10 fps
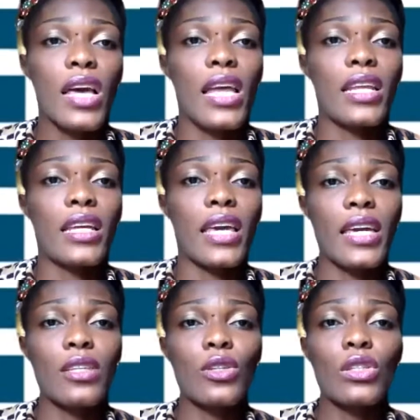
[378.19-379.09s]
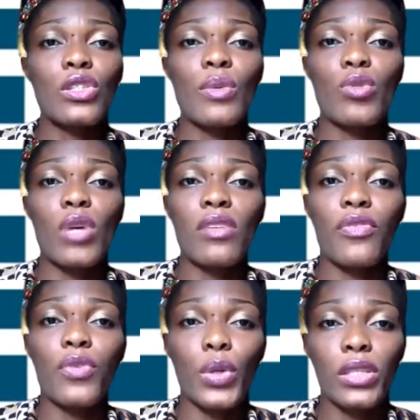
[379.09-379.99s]
and again on October
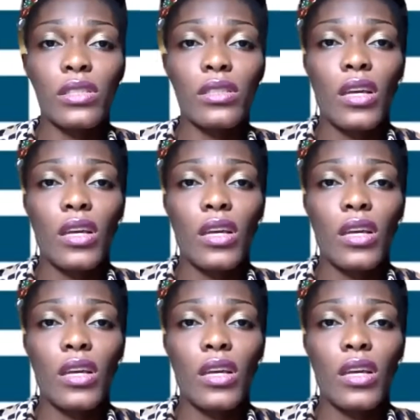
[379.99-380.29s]
21st,